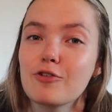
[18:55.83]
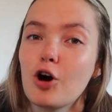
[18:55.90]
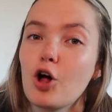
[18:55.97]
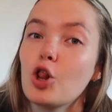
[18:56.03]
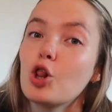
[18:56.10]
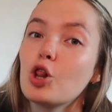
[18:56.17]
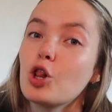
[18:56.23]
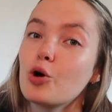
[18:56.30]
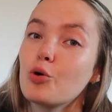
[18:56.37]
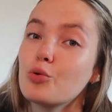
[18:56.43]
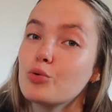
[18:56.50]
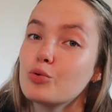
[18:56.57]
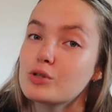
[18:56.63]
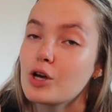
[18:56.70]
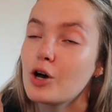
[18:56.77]
have got
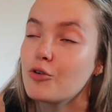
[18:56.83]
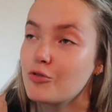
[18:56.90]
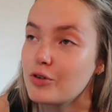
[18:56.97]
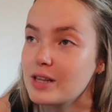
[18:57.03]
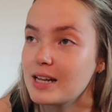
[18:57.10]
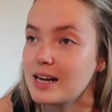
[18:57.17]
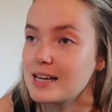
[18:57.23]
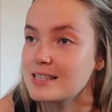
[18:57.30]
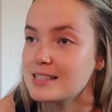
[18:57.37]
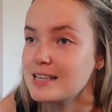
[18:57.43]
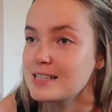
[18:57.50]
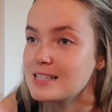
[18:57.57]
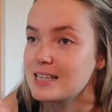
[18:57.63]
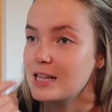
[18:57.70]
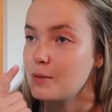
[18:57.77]
loads of really nice
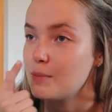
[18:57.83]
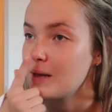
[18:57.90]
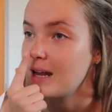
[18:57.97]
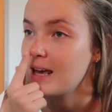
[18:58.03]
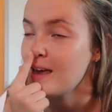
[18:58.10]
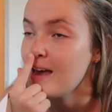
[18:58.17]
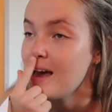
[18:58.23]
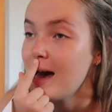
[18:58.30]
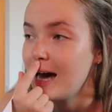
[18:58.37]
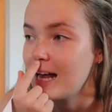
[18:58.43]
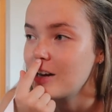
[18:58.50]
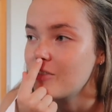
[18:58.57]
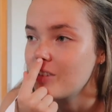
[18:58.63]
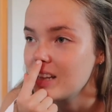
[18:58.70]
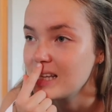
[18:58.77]
things in at the minute,
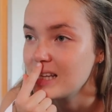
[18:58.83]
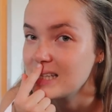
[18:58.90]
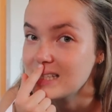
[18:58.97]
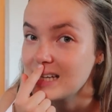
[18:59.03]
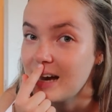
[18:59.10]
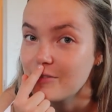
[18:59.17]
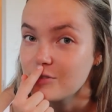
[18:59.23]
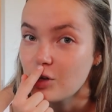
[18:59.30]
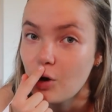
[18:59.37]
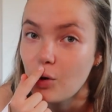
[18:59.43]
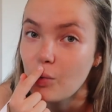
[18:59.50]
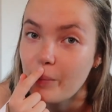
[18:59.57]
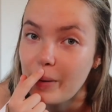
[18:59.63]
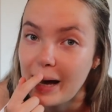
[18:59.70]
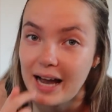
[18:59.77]
and I really did have to
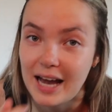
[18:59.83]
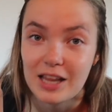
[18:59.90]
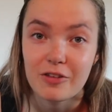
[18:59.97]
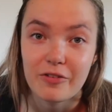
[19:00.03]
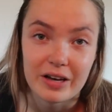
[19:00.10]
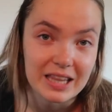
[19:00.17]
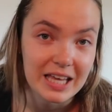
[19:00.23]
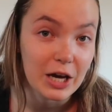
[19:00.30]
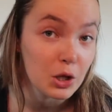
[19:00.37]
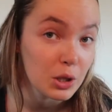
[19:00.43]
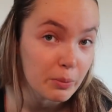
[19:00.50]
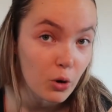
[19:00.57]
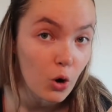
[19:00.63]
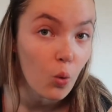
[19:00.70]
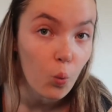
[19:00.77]
hold back. And the fact that I
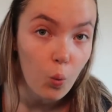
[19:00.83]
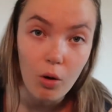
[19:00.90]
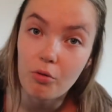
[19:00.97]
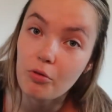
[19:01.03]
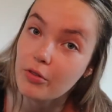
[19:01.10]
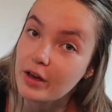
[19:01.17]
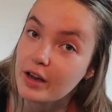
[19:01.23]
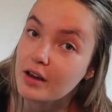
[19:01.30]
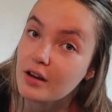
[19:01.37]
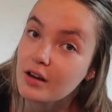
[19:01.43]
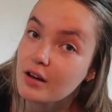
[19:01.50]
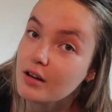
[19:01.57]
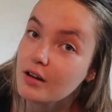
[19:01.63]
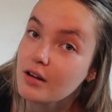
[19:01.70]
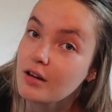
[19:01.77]
only bought one
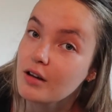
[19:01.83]
thing